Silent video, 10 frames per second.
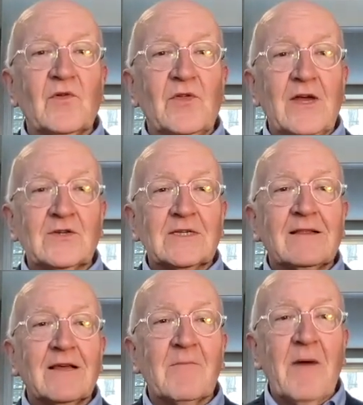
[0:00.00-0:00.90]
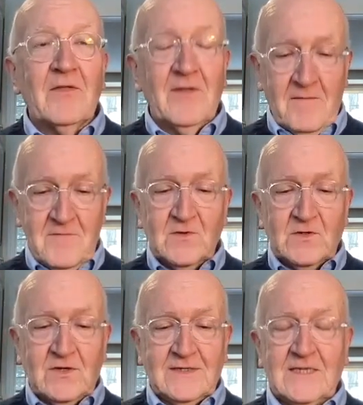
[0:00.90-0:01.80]
the interesting thing about a
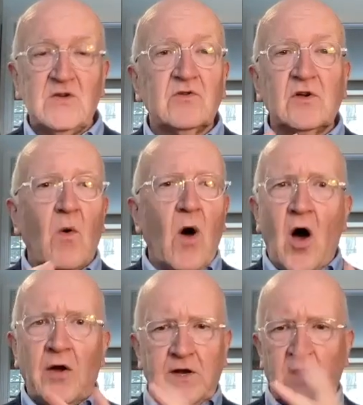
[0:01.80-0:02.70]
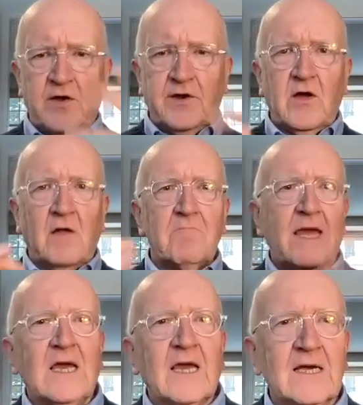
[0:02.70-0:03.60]
musical is that you could go on and on and on
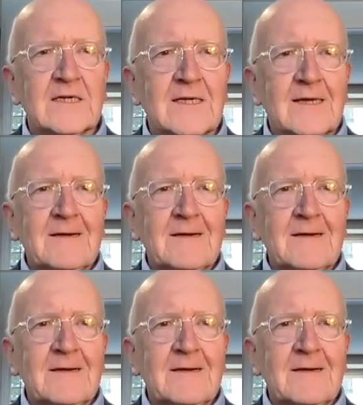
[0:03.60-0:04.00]
making it